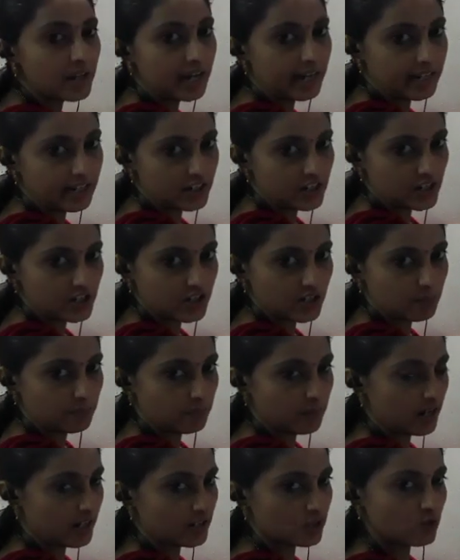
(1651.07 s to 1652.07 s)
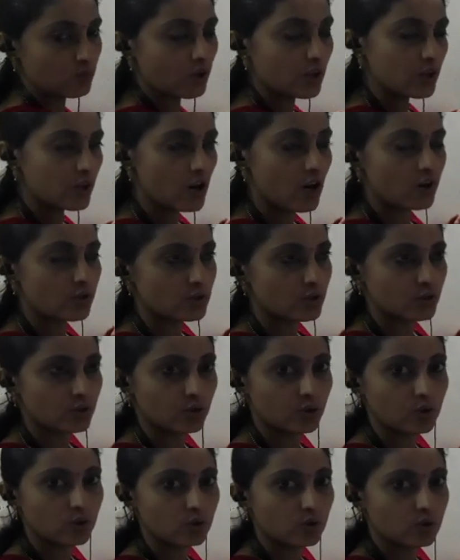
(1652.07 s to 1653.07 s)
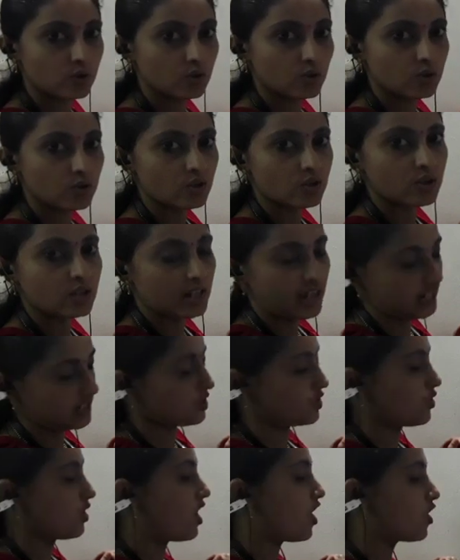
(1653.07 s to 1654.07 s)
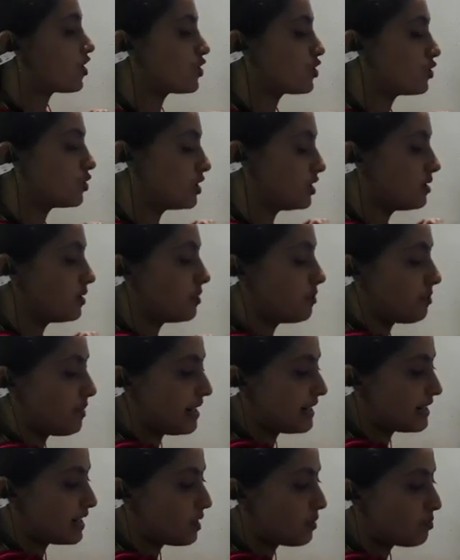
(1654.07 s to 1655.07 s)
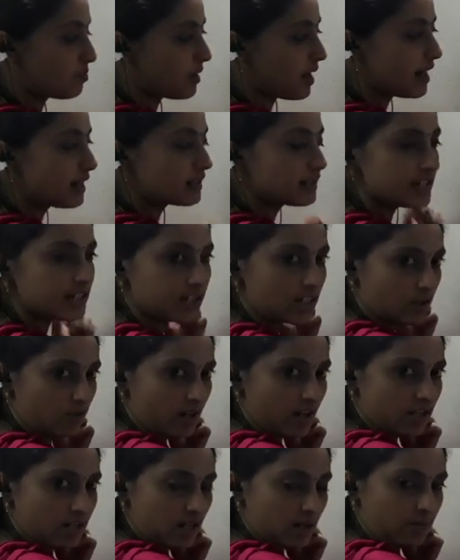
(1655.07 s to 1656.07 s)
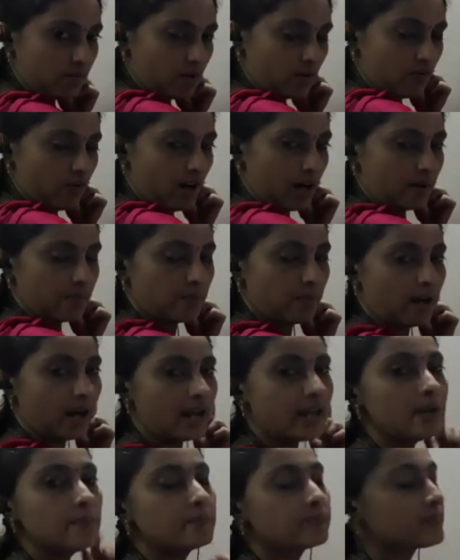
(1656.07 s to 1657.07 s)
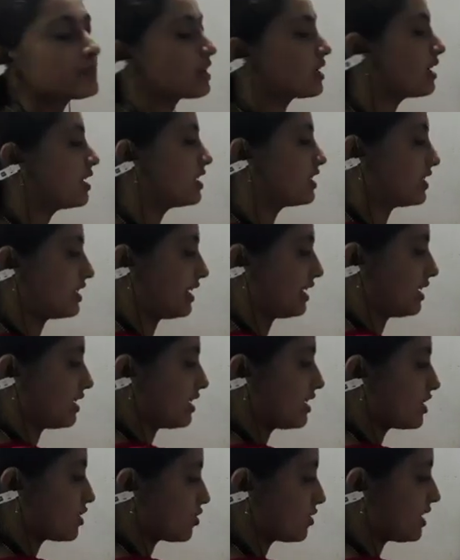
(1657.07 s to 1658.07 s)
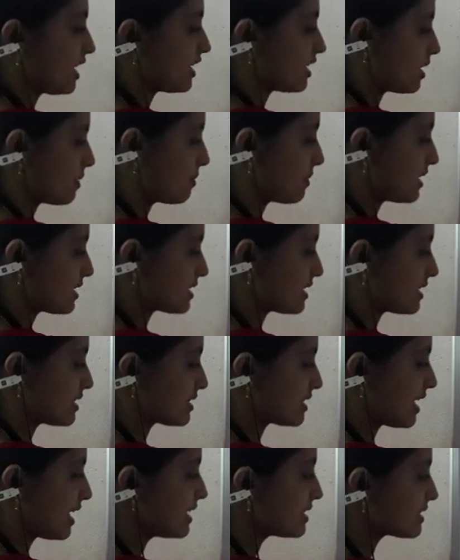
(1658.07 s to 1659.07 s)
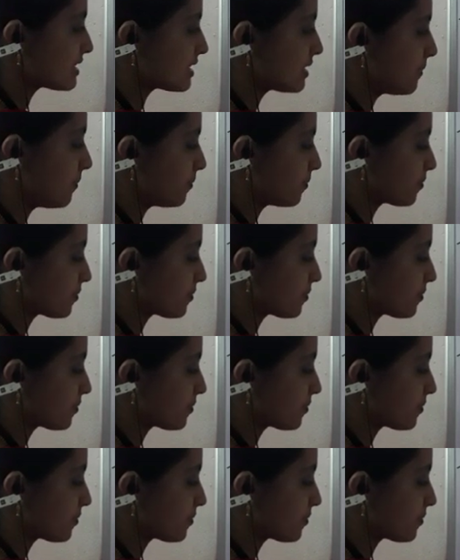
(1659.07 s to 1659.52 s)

integer part. So what you have to do? Yes, you have to multiply this equation number 1 by 10. So that represents as